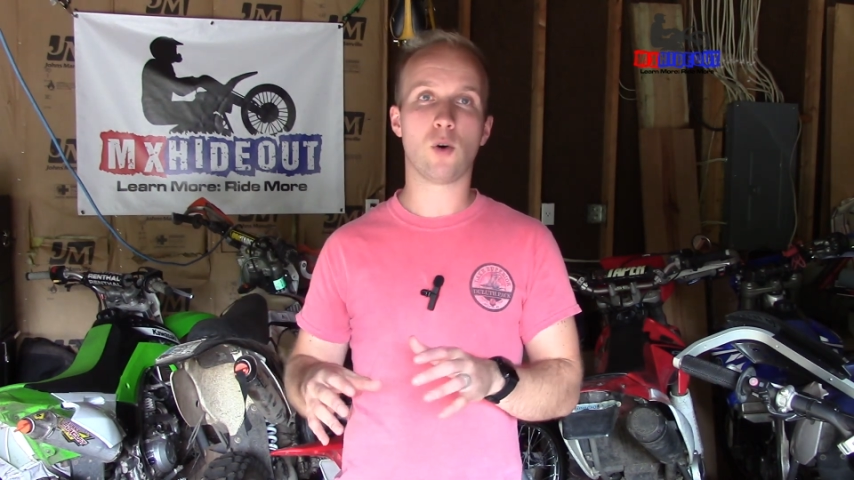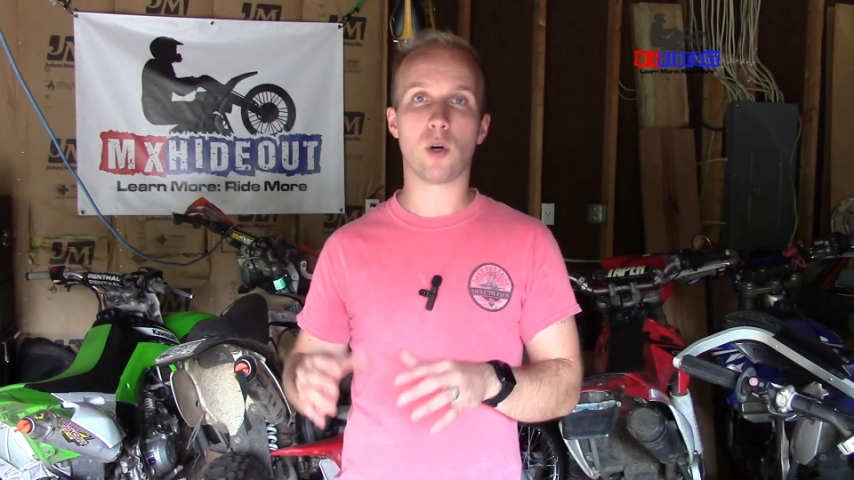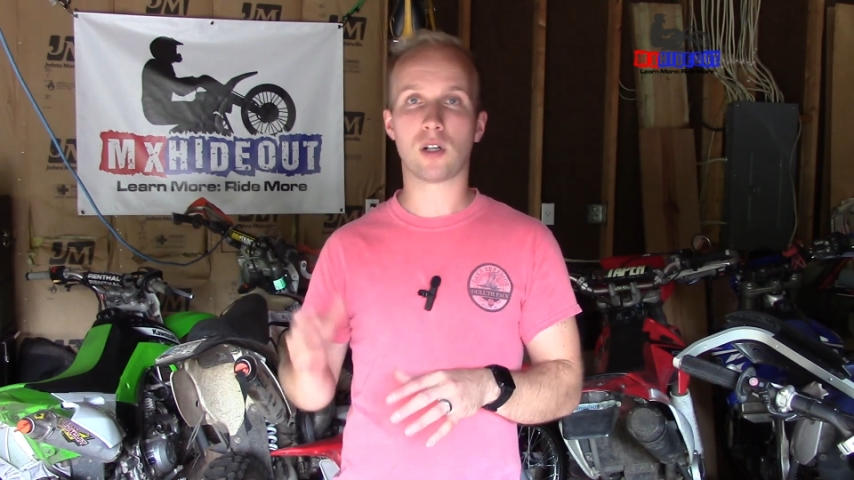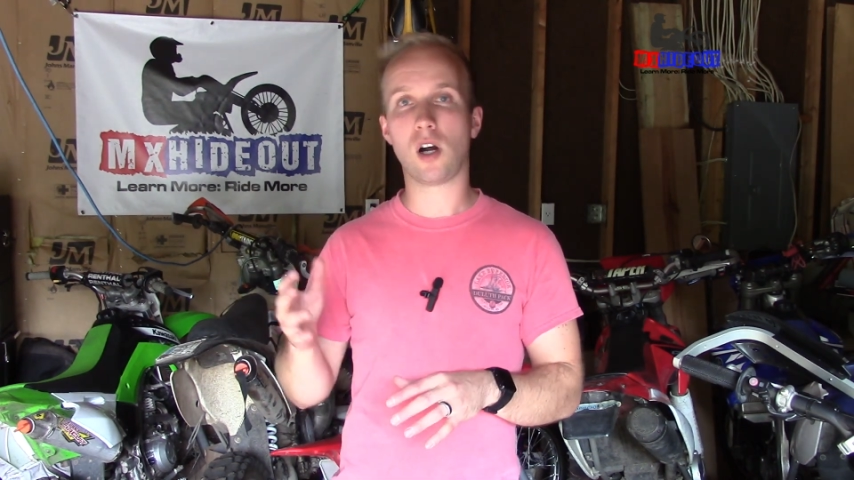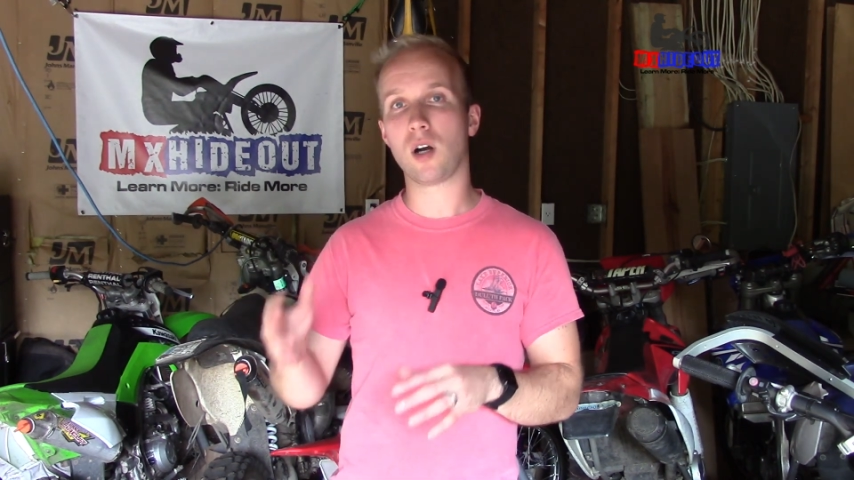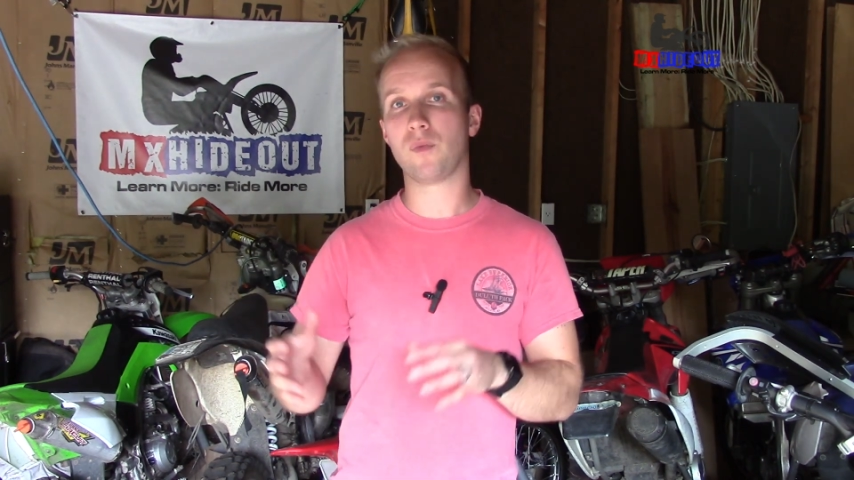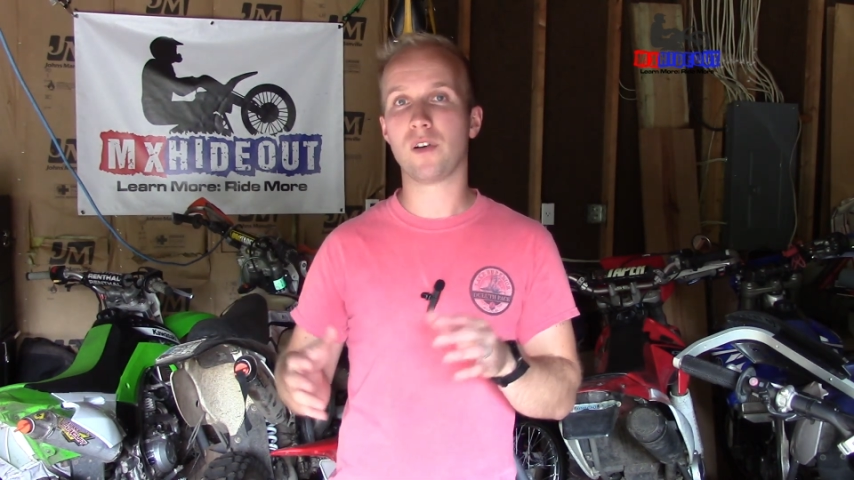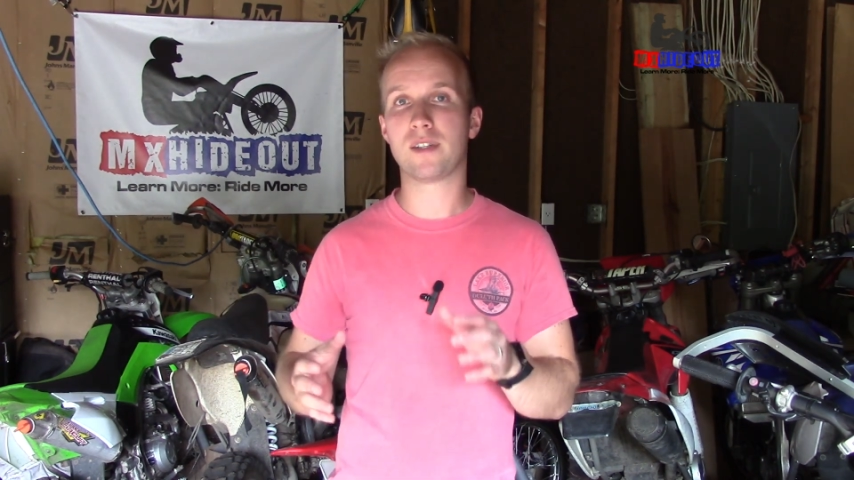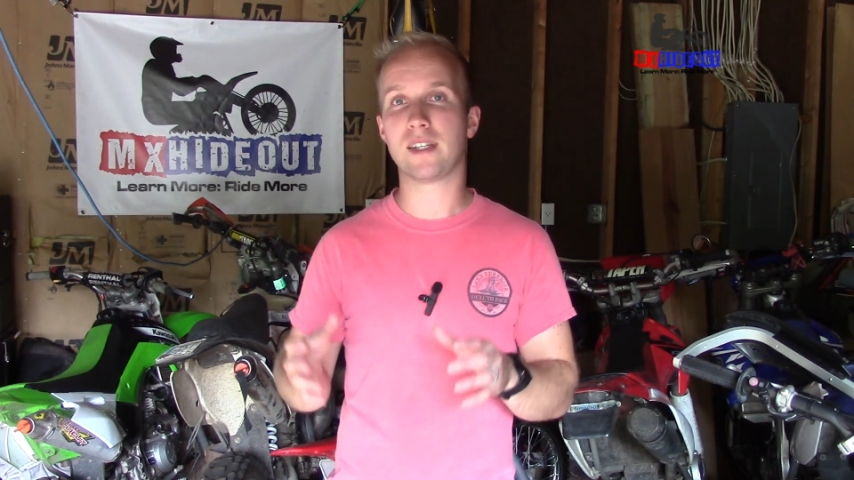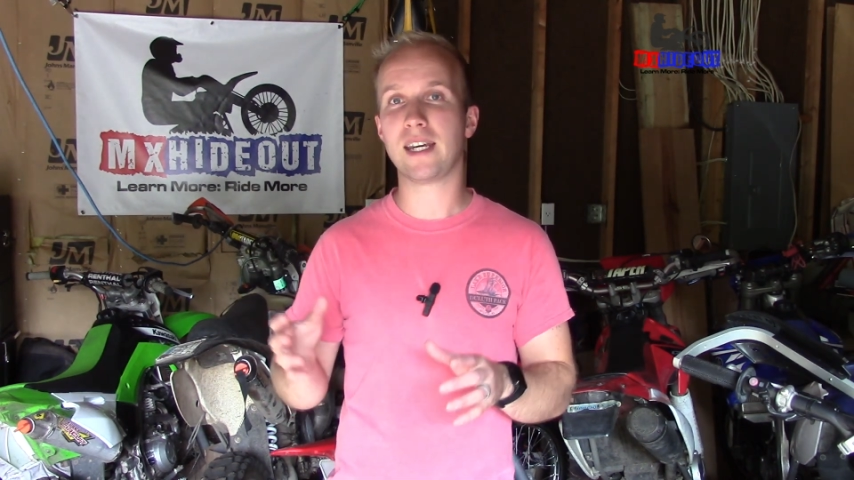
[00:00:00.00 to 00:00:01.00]
or carb
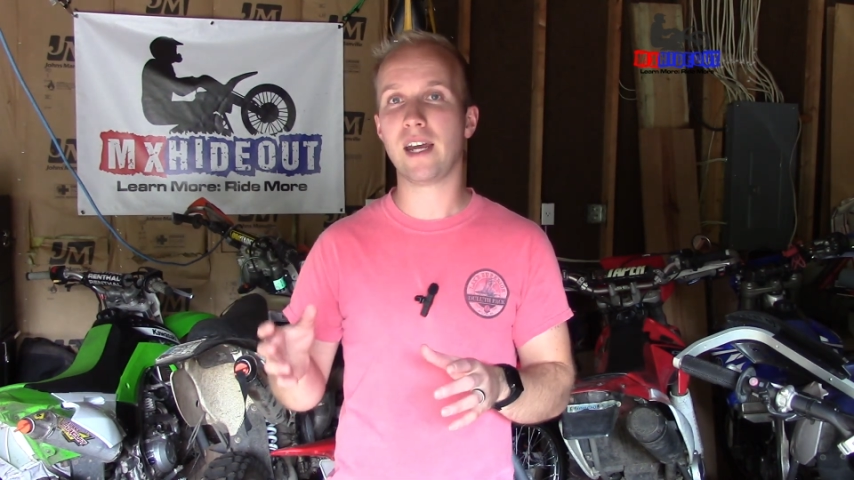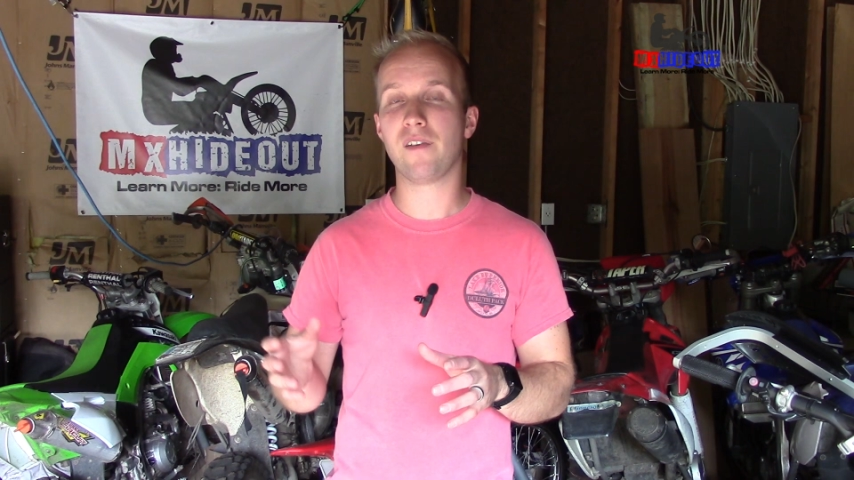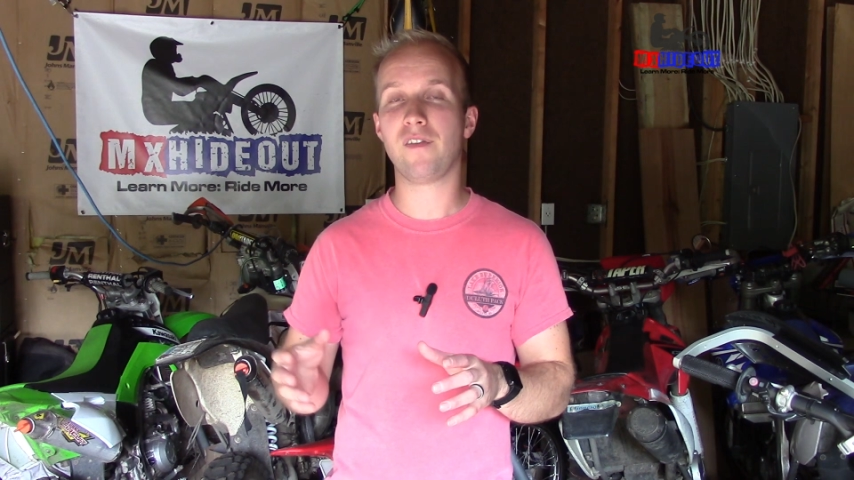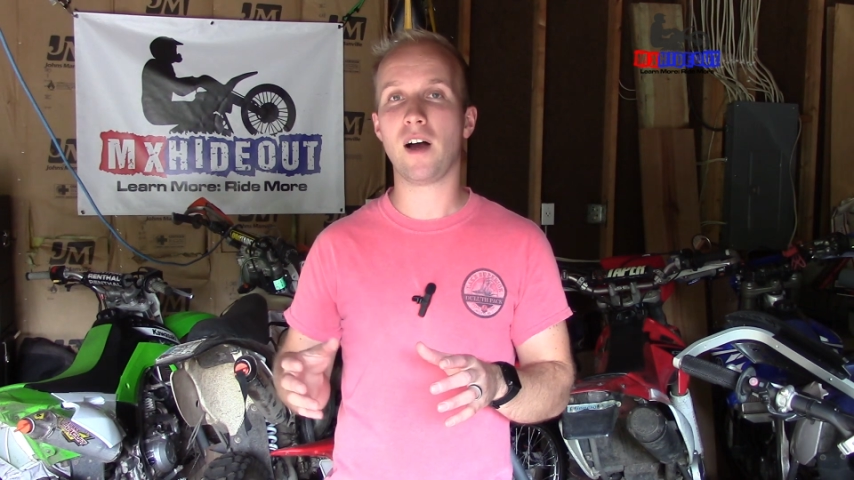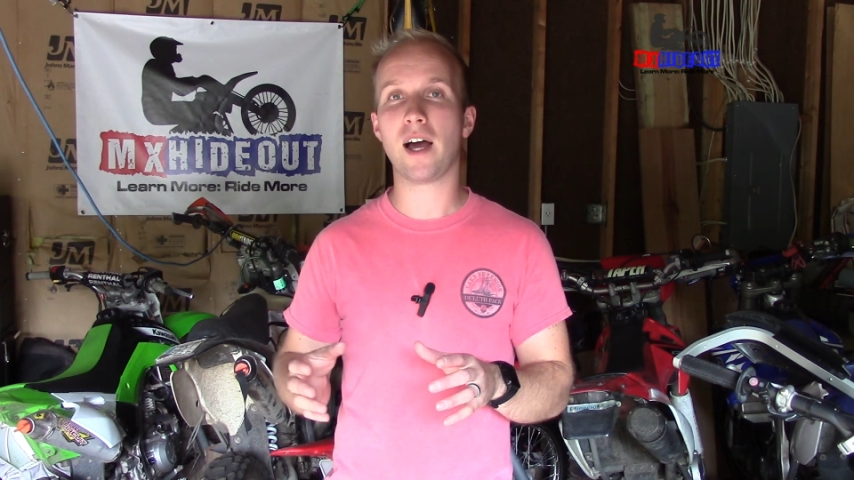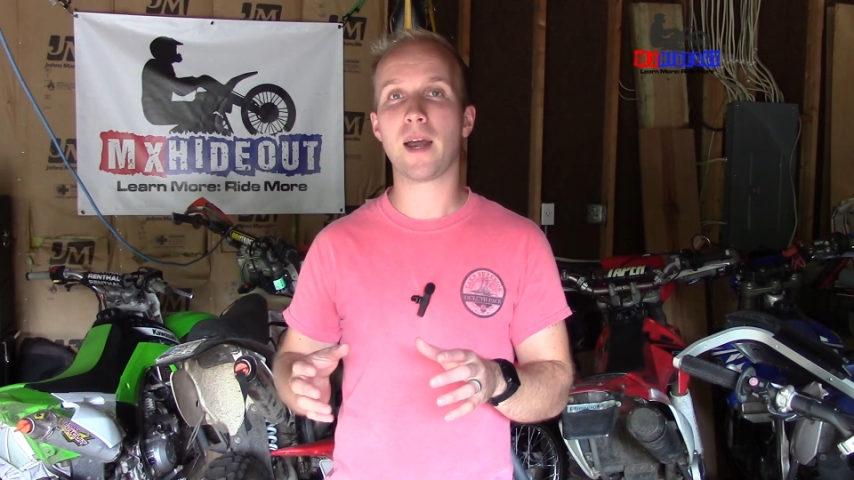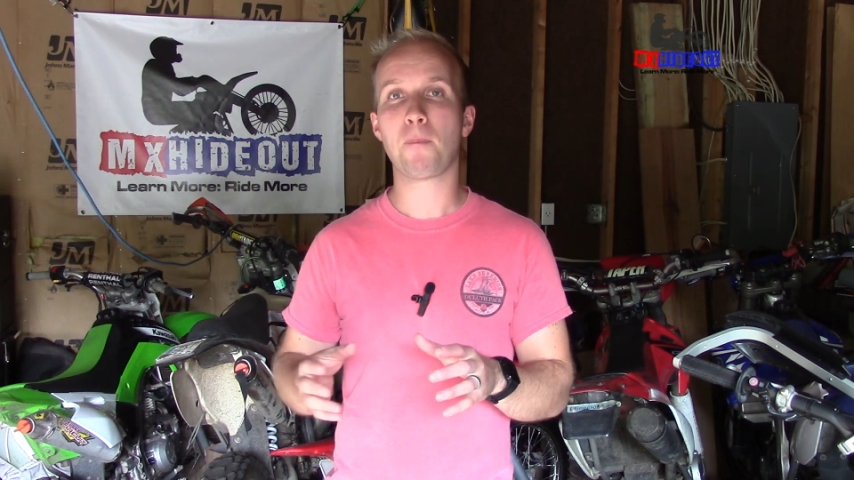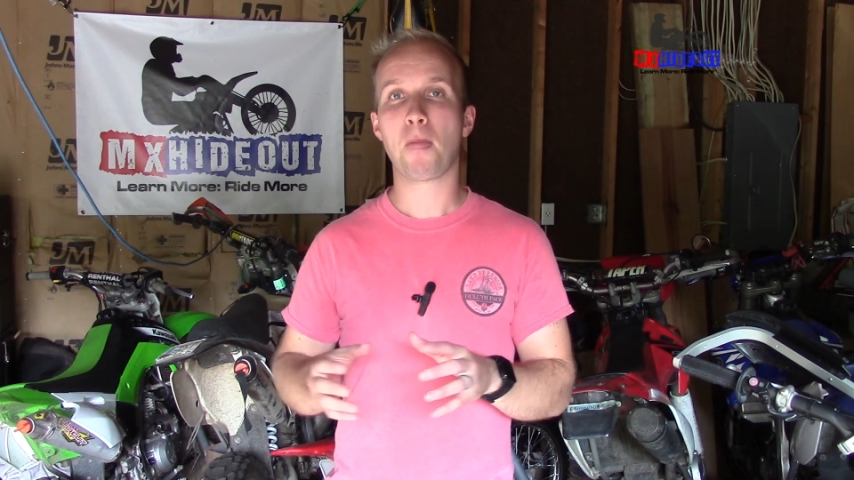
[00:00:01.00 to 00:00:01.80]
versus Ep5